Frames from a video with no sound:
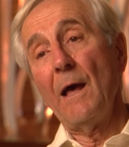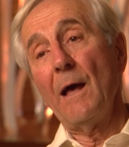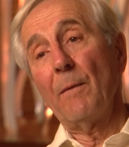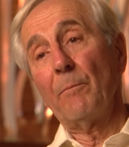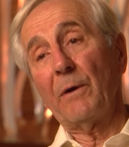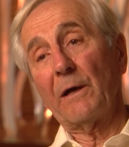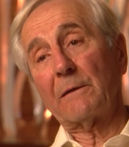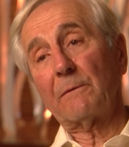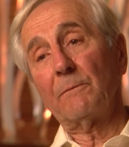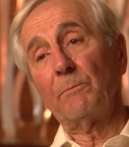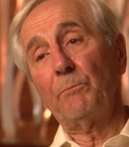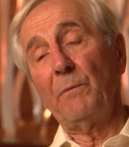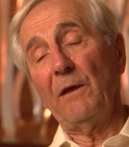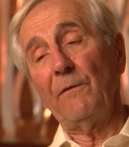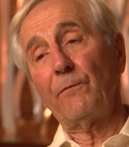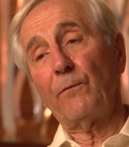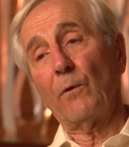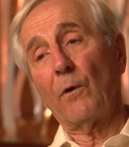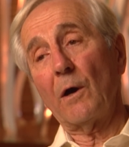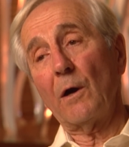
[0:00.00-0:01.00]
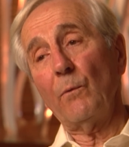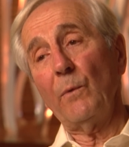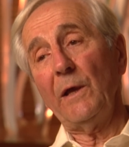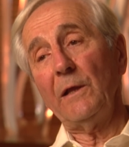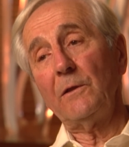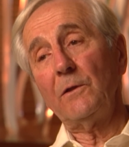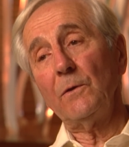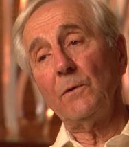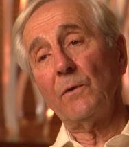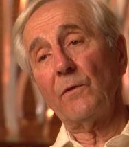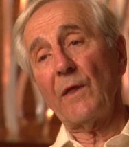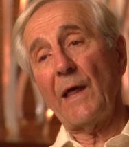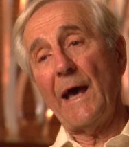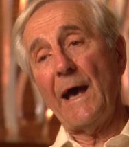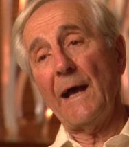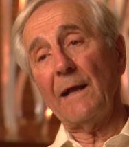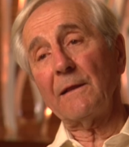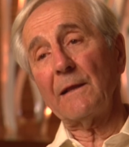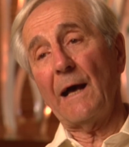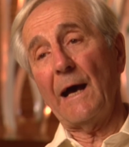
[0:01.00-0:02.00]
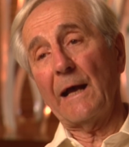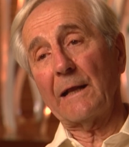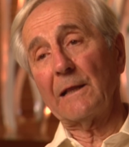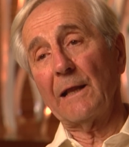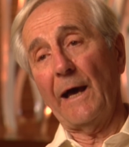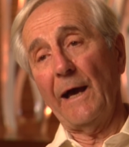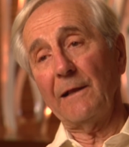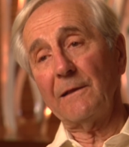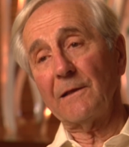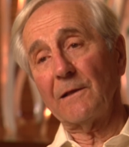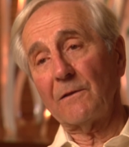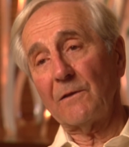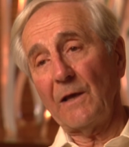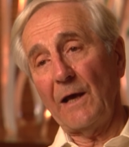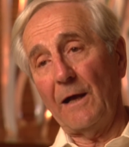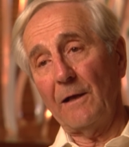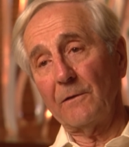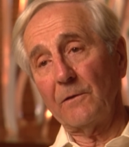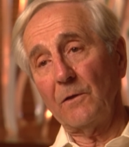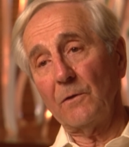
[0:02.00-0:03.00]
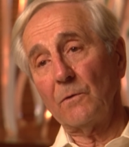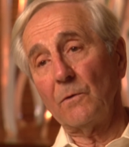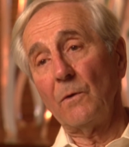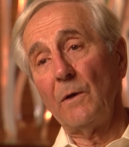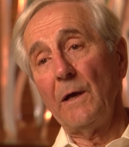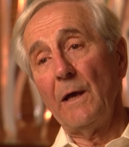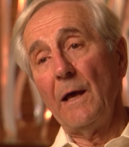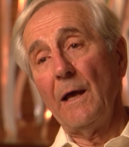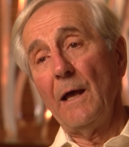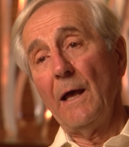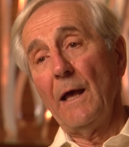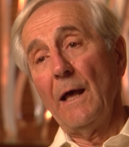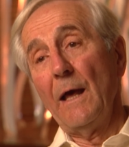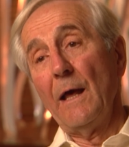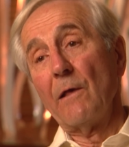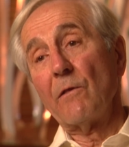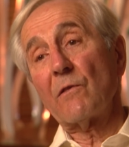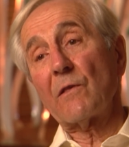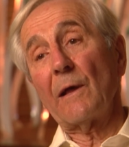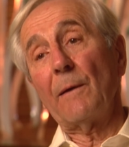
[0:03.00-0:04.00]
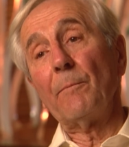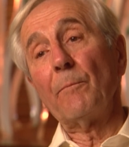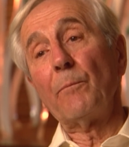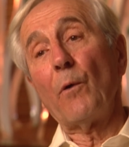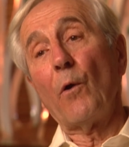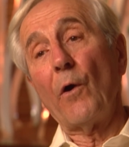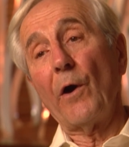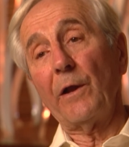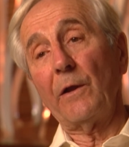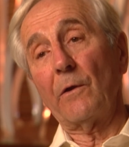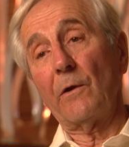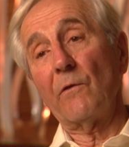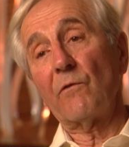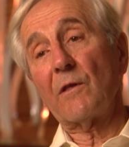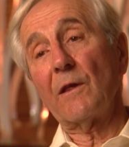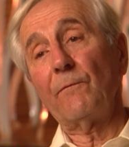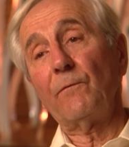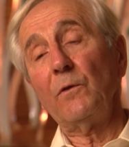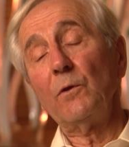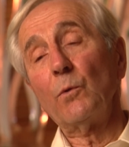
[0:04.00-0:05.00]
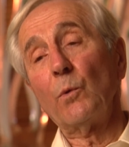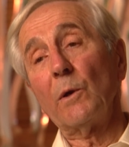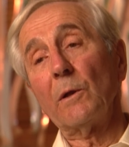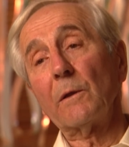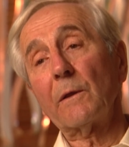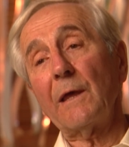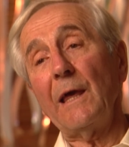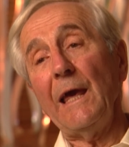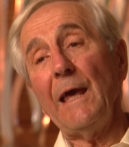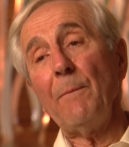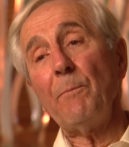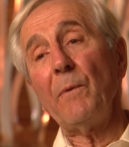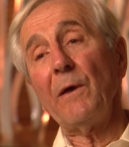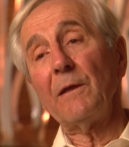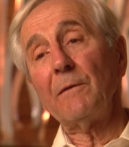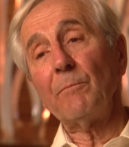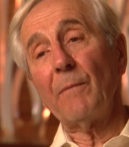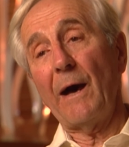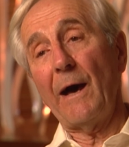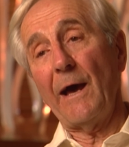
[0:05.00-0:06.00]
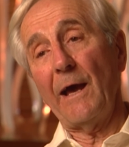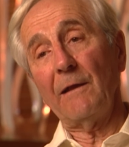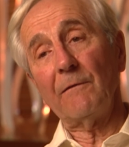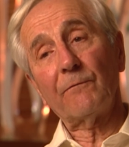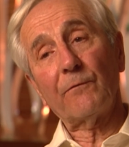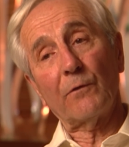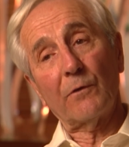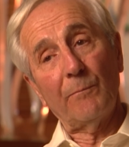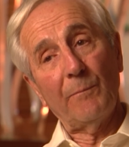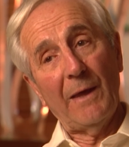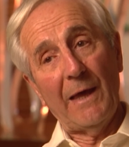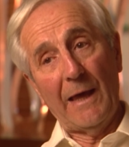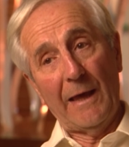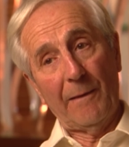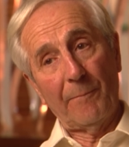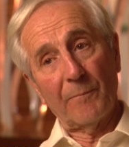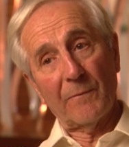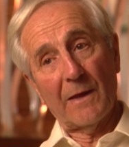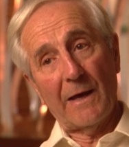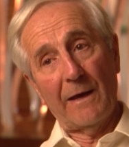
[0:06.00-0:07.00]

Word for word: But before we do that, I'd like to tell you some pointers, if you will keep in mind for me.